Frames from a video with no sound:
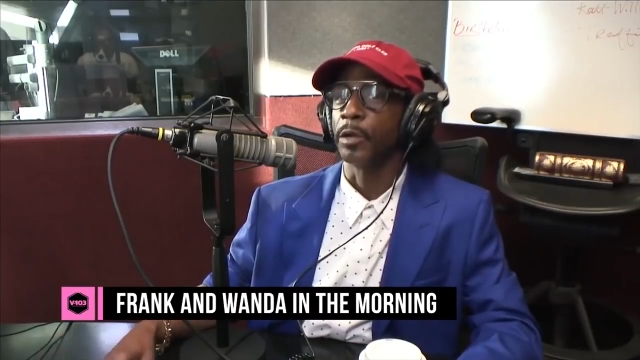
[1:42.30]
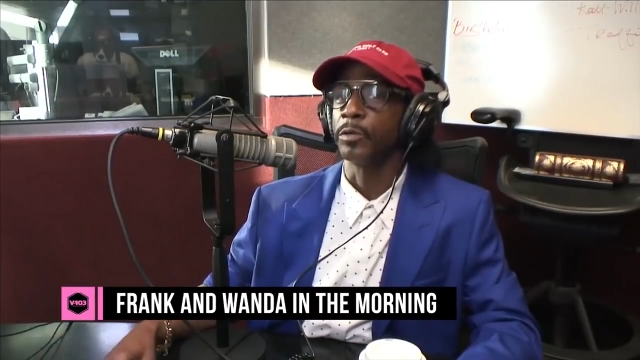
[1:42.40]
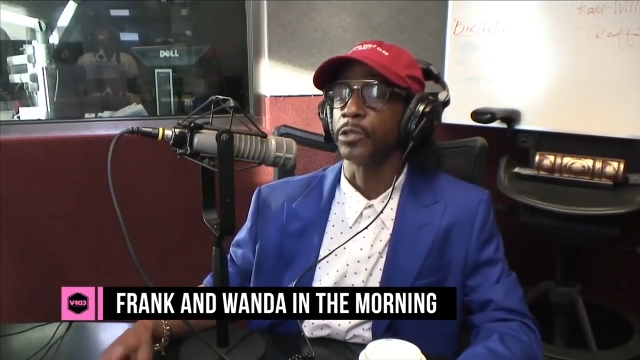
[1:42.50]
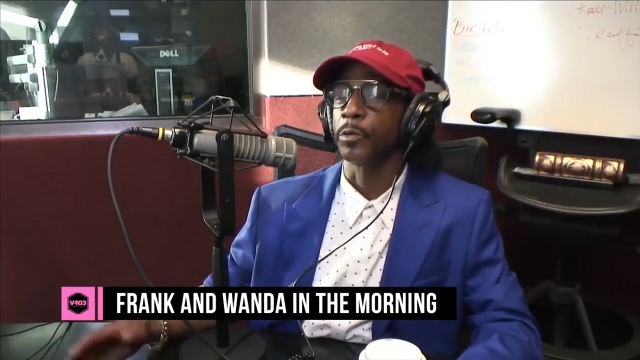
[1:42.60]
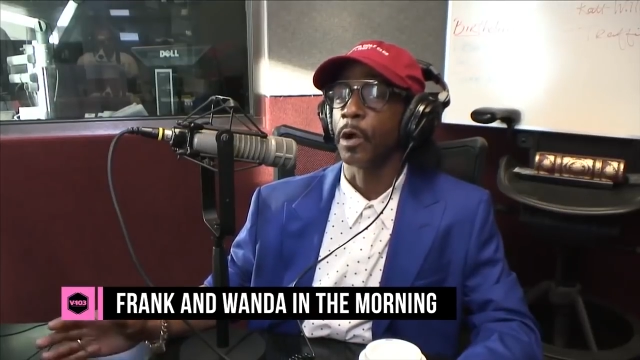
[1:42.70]

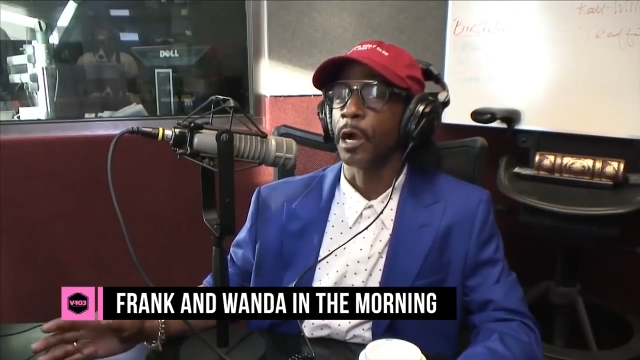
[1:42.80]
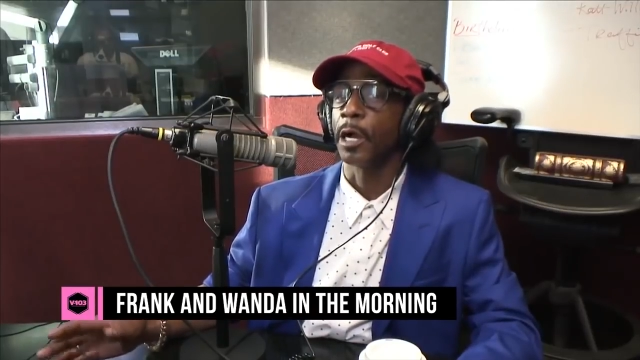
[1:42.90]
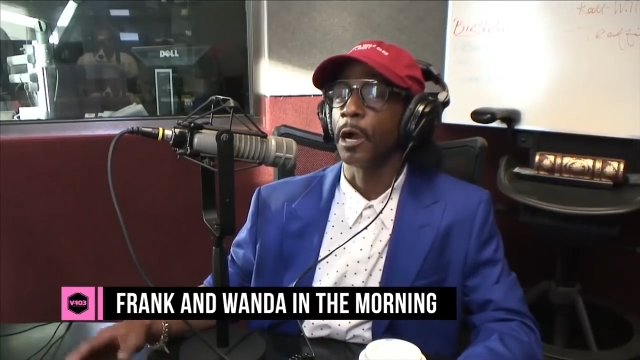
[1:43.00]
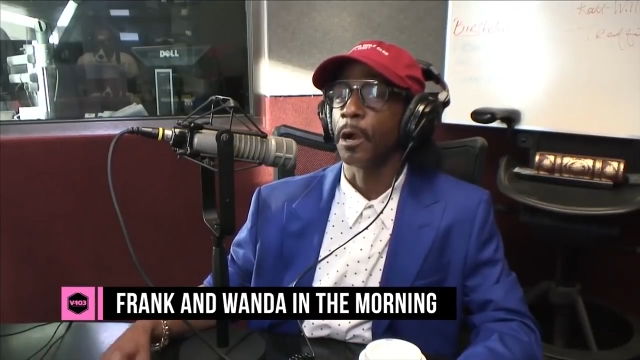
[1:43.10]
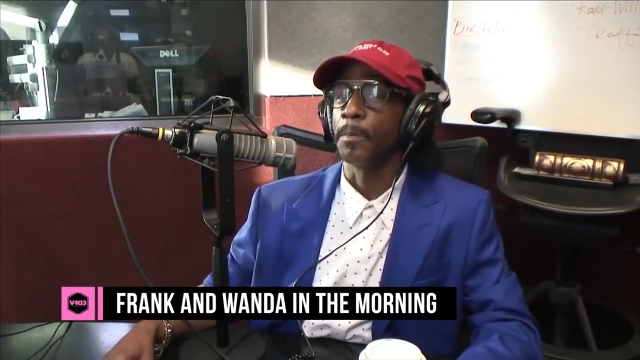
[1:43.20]
not a very
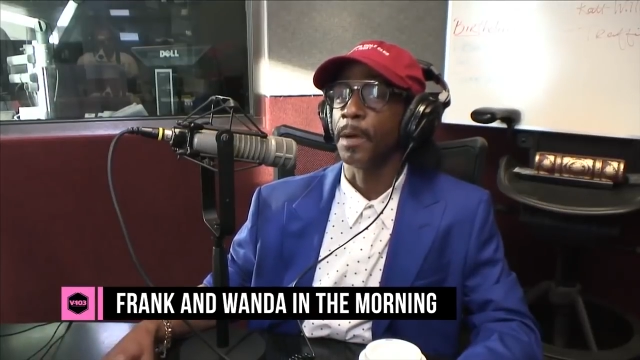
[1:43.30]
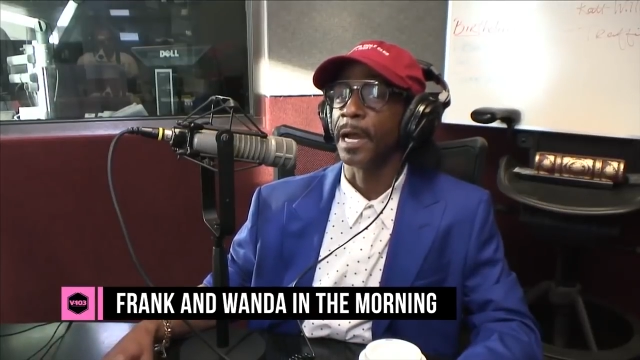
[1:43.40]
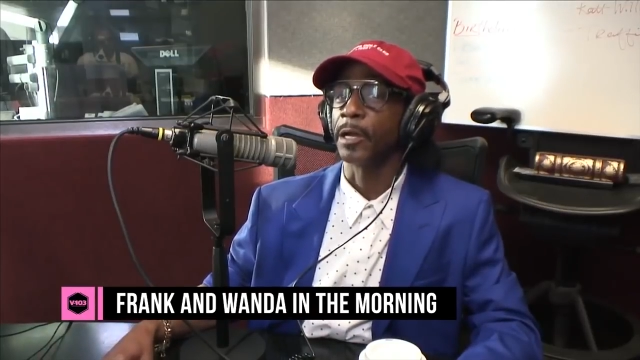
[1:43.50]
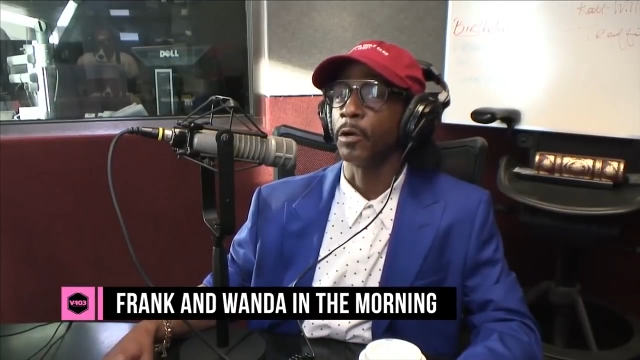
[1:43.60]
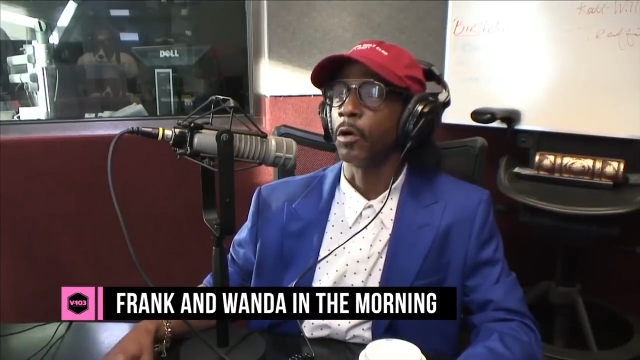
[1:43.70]
long
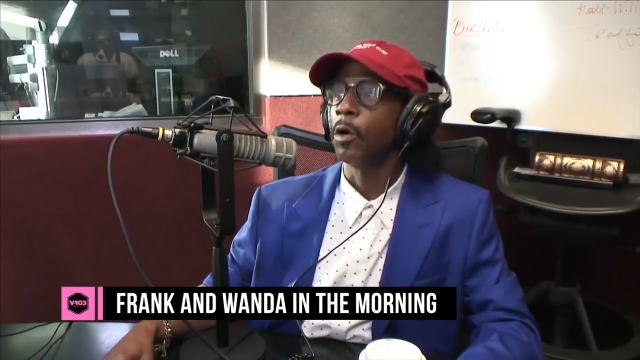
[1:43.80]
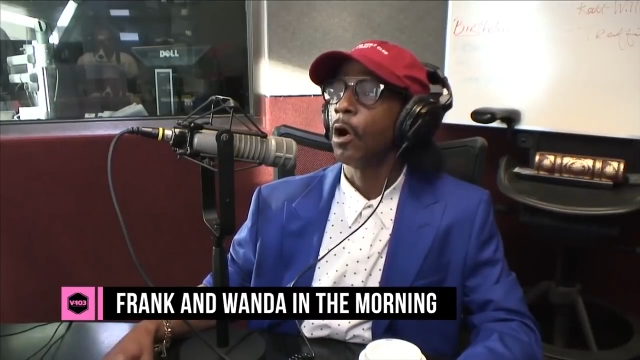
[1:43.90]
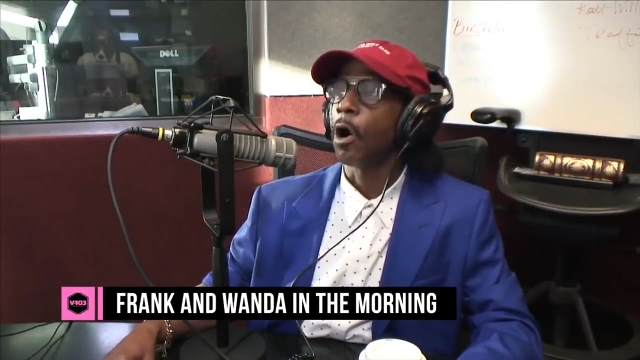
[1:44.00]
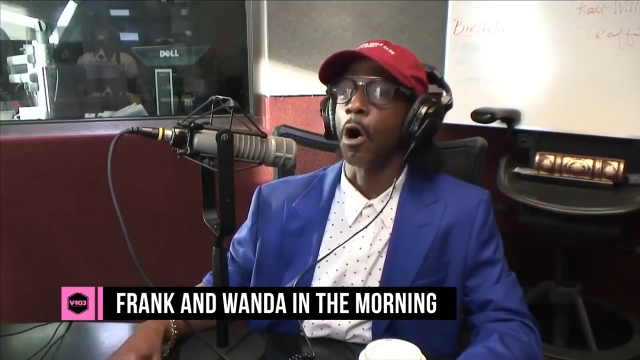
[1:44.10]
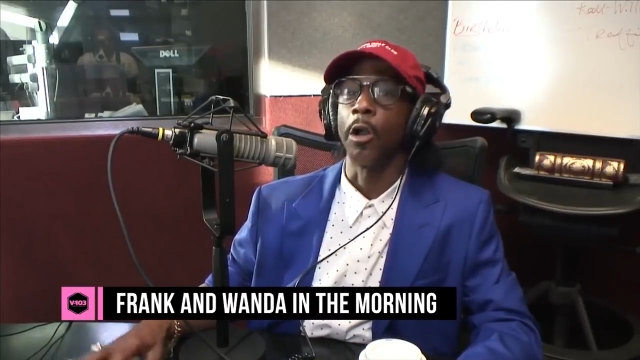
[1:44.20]
interview,
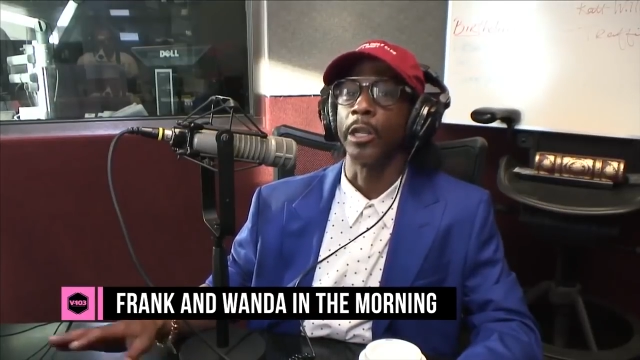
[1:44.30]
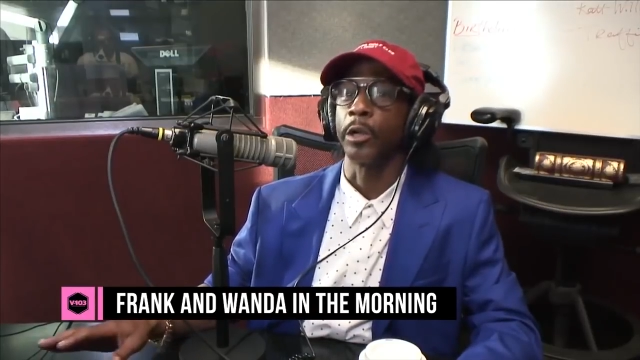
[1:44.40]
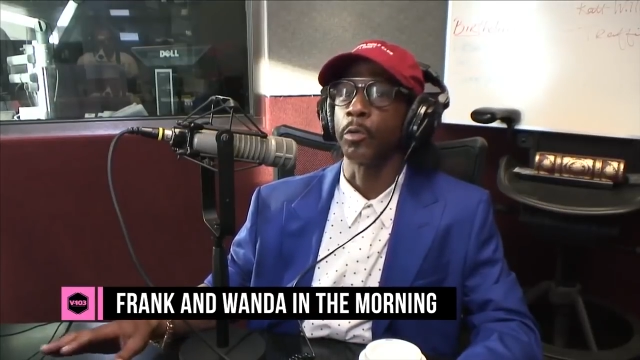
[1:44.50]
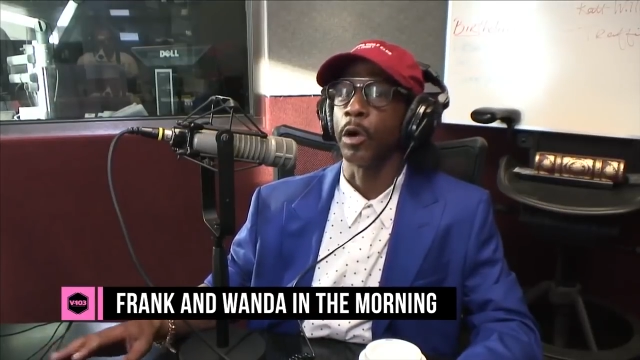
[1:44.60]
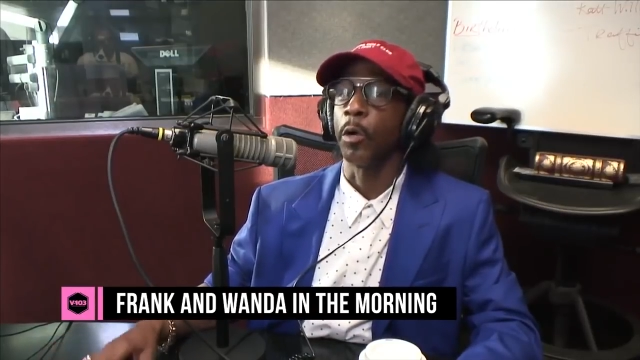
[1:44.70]

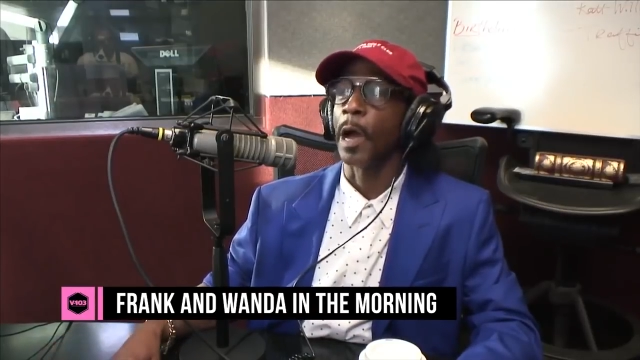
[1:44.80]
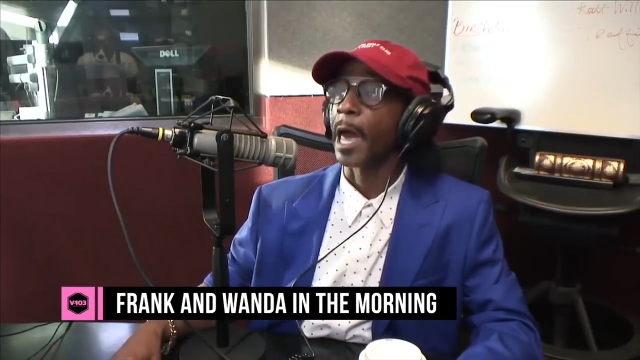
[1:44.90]
and